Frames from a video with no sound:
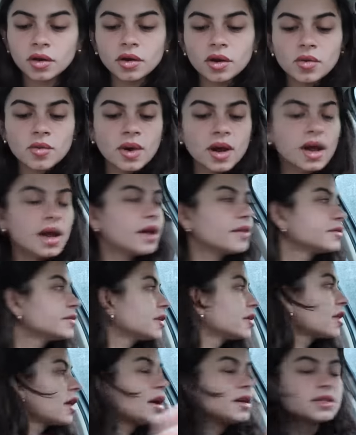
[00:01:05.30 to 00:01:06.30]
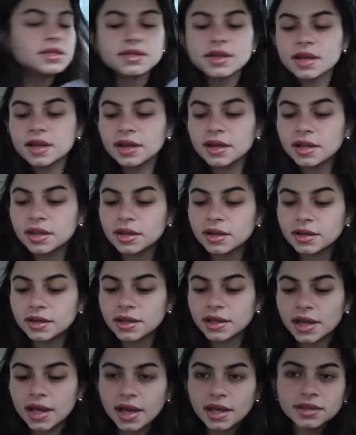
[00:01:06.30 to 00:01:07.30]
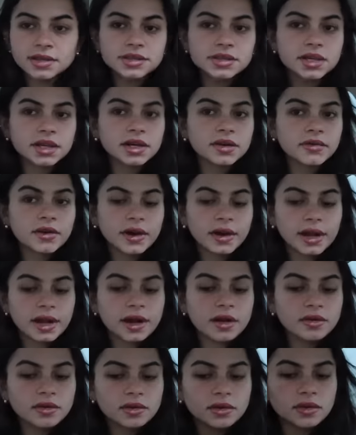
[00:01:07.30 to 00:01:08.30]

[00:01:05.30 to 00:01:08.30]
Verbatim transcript: don't know why I have sunglasses on. I literally can't see right now.